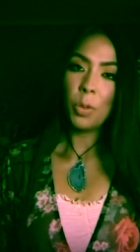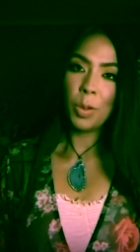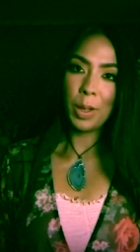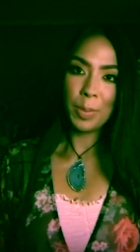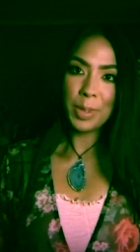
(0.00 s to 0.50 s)

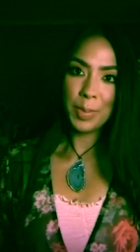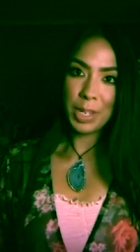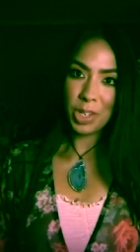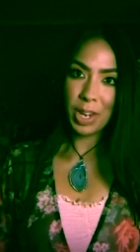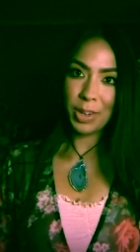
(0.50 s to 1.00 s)
Welcome to
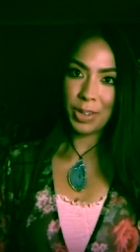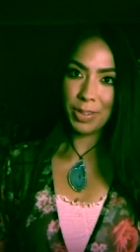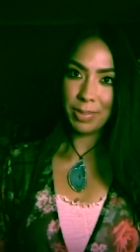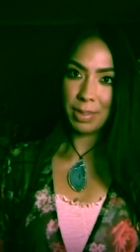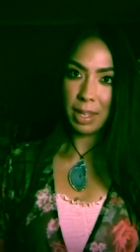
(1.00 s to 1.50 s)
my channel.
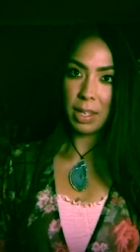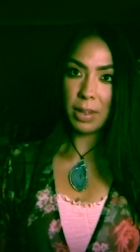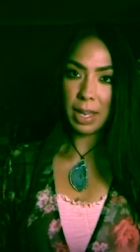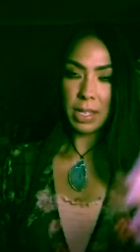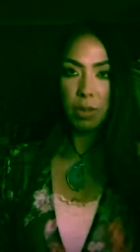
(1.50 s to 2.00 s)
Thank you
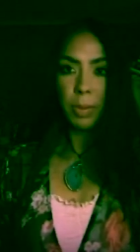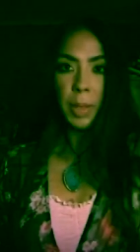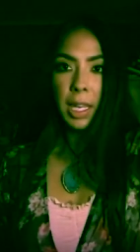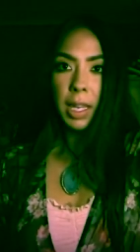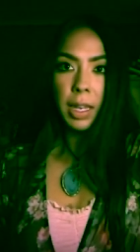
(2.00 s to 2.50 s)
guys for
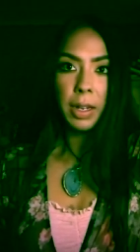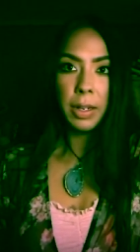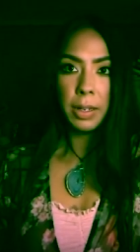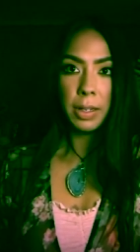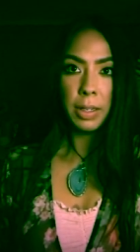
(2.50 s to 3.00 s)
being here.